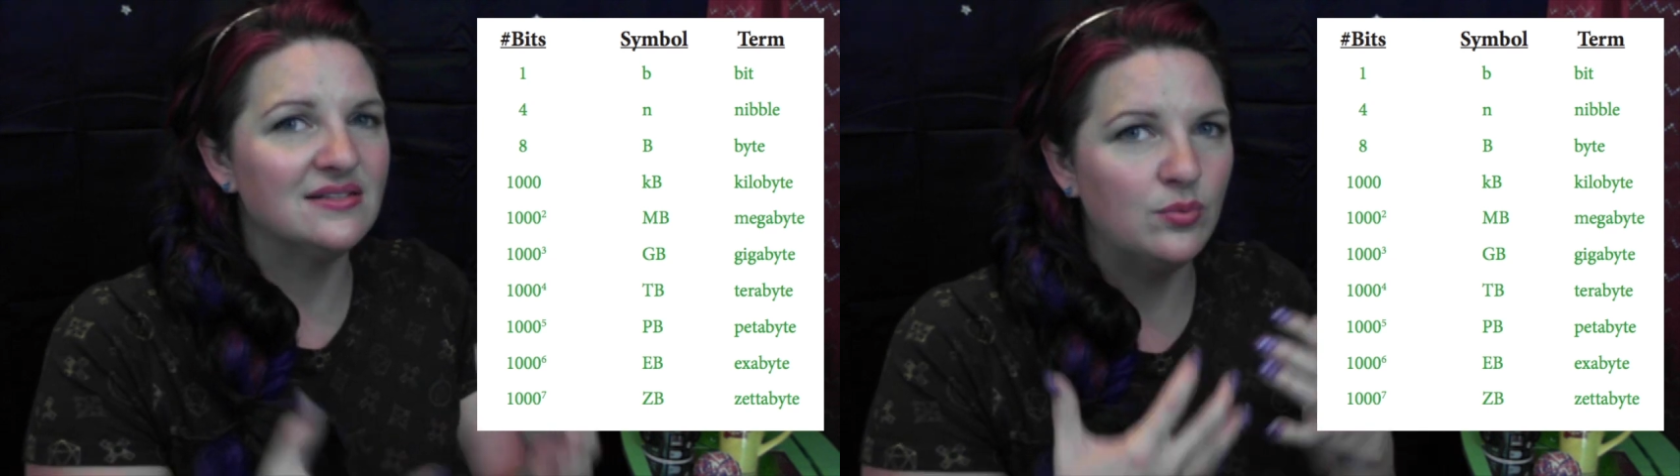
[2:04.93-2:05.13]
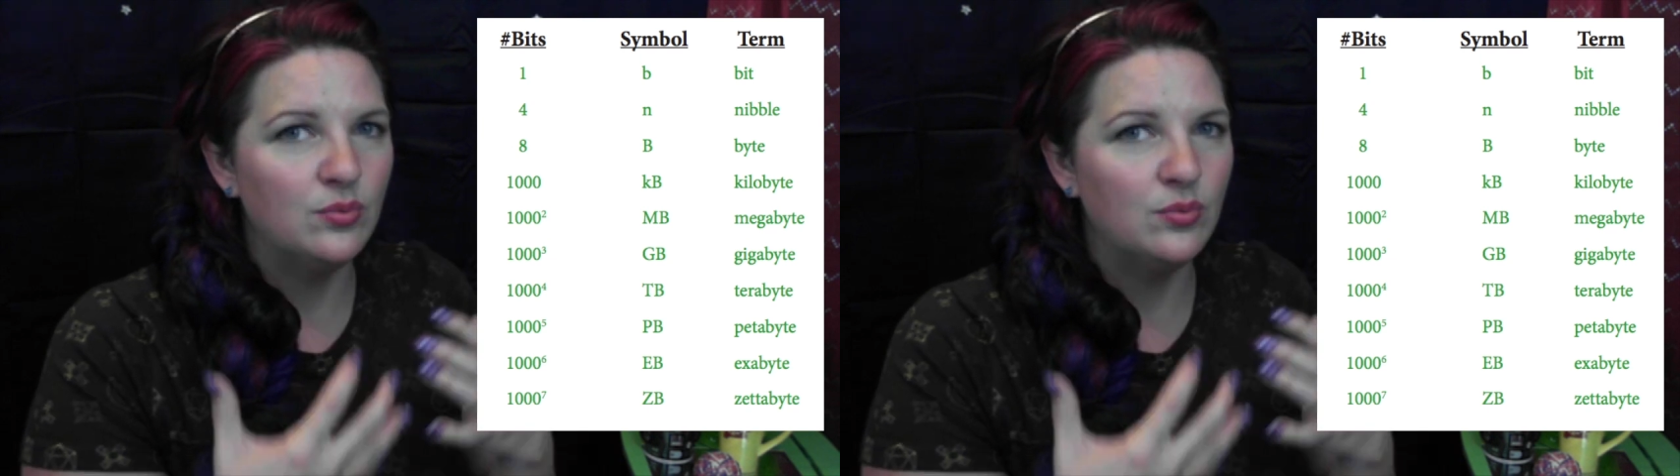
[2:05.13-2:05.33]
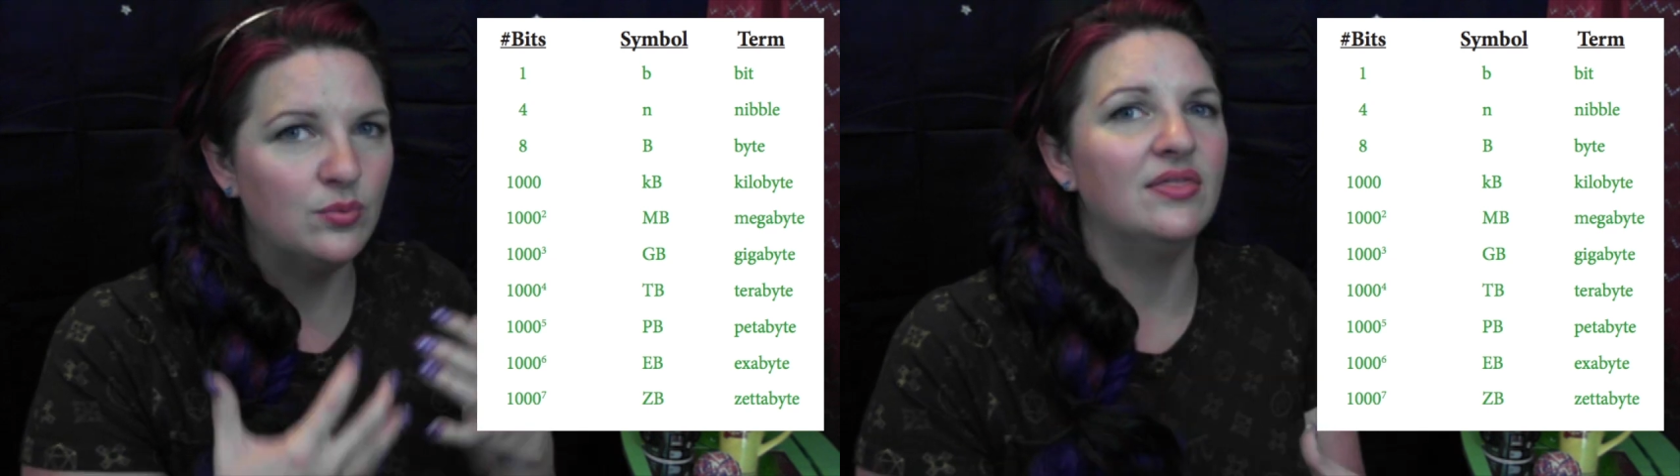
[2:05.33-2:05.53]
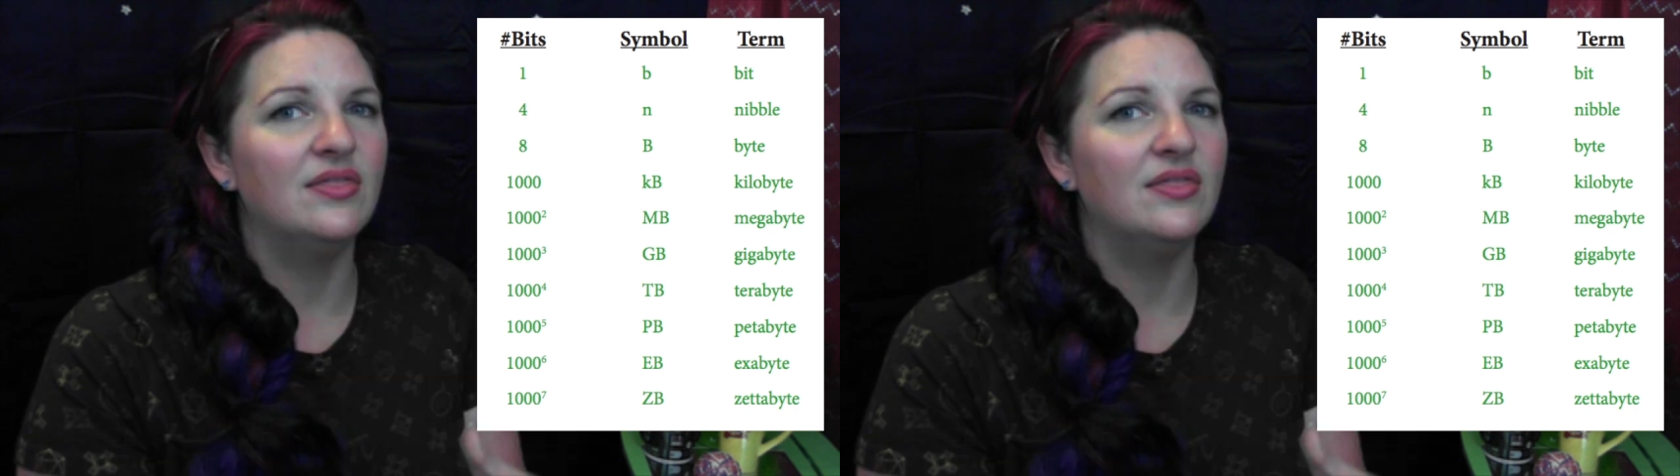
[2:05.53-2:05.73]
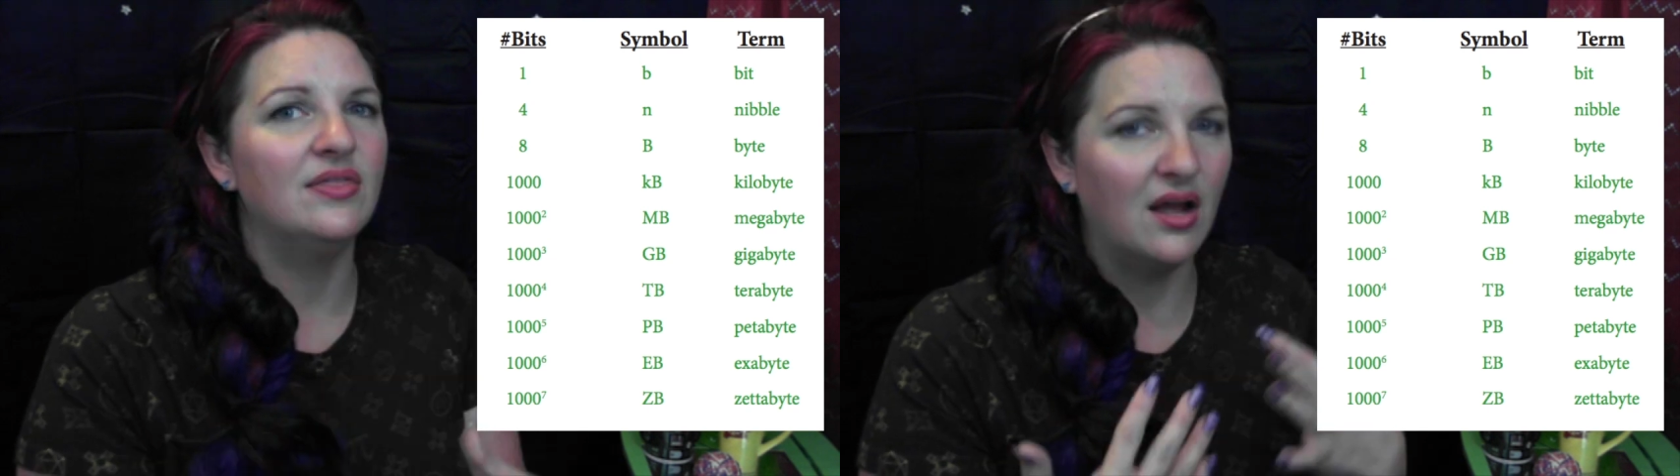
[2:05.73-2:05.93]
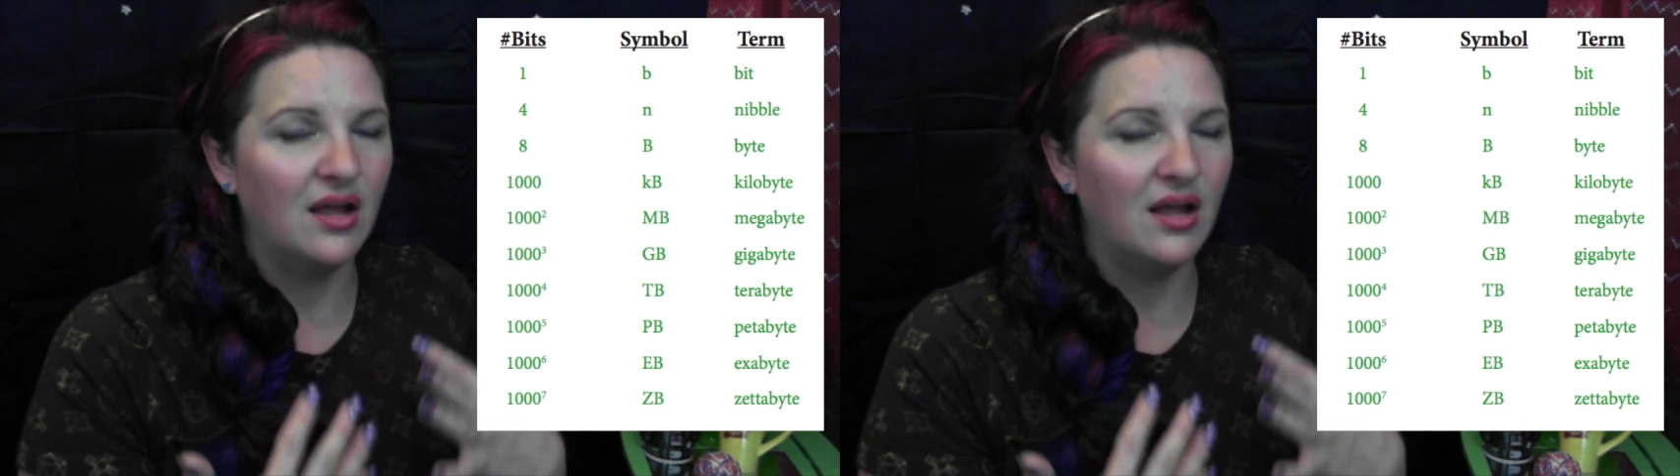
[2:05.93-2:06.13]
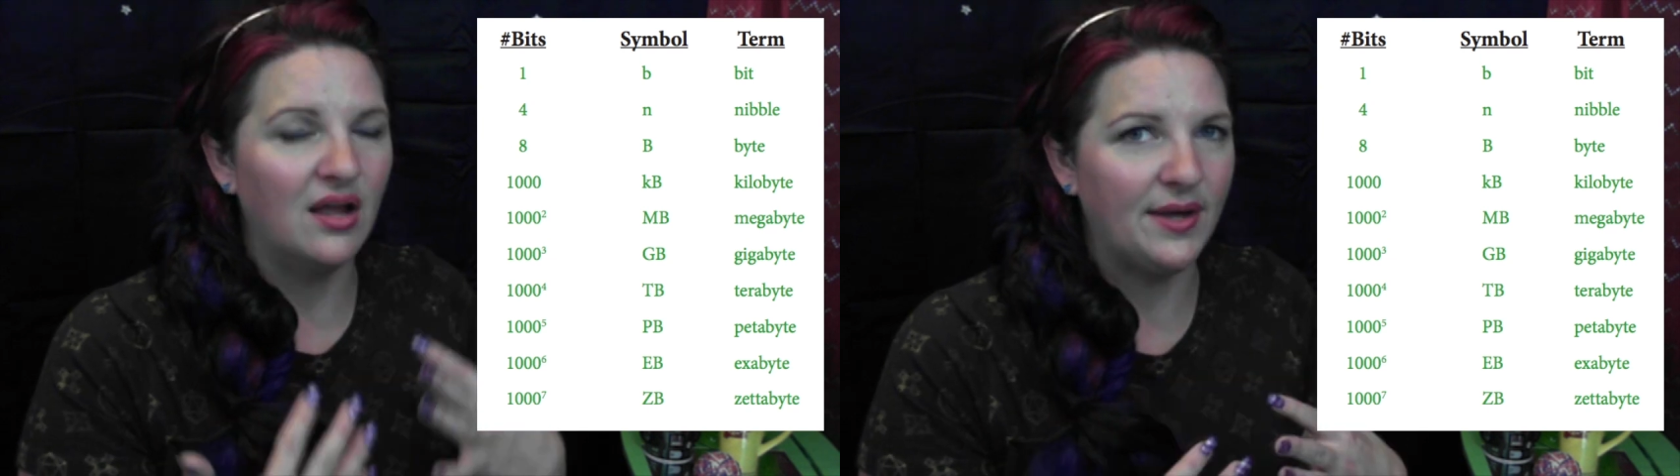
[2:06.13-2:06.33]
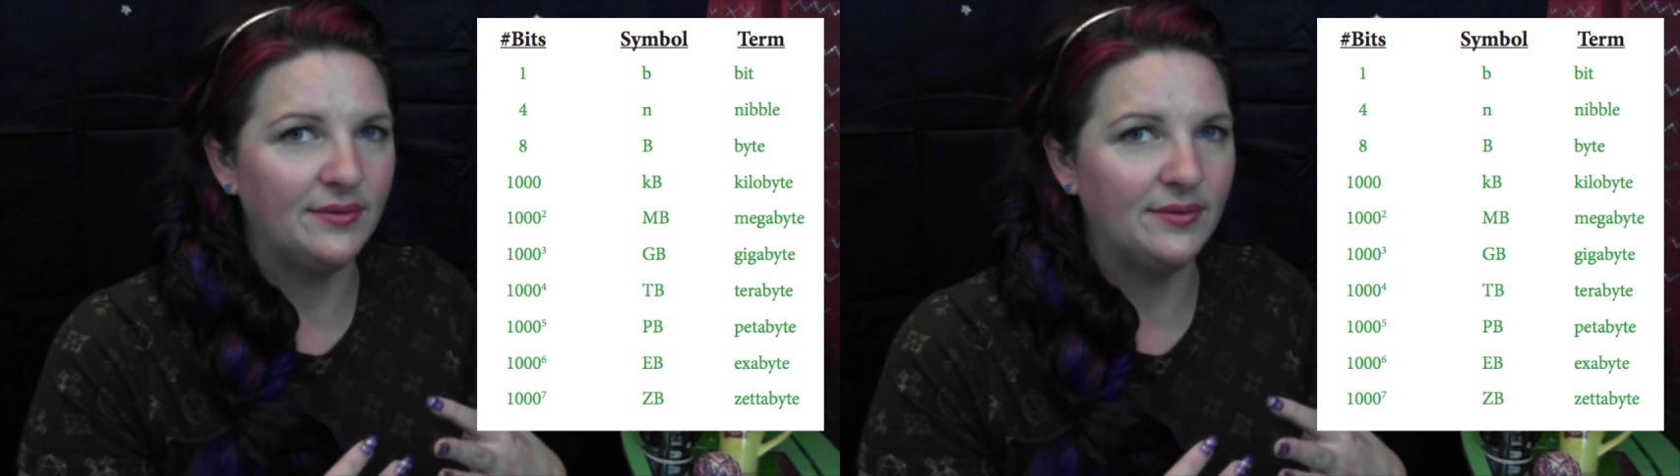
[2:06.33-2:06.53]
what they're talking
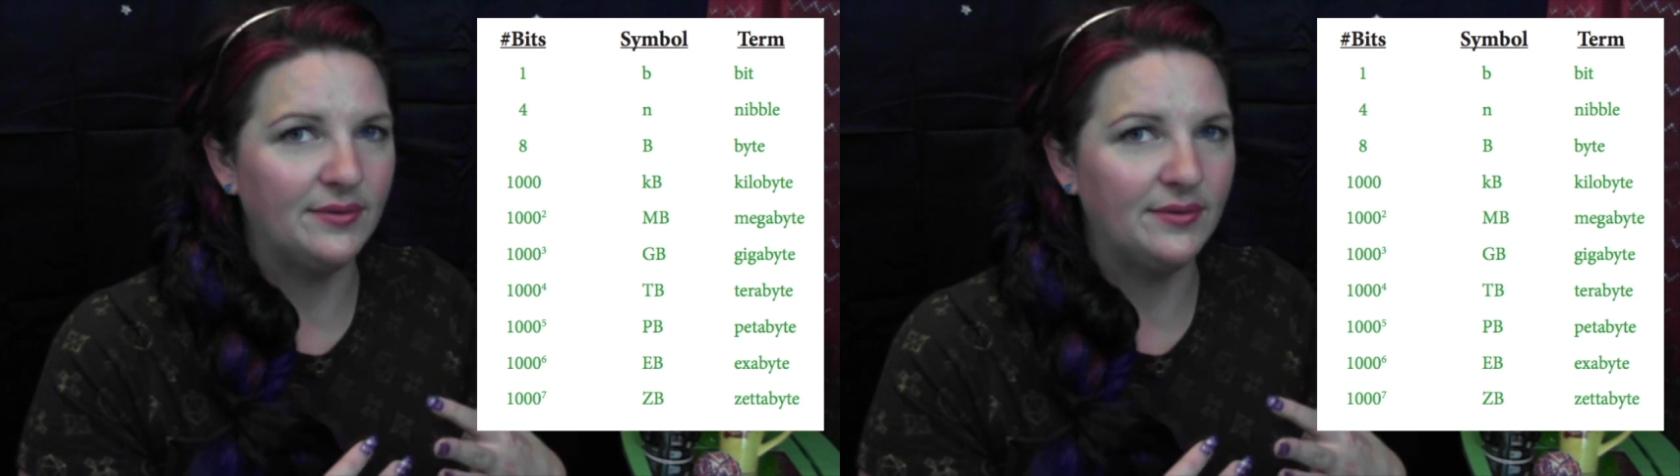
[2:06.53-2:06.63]
about.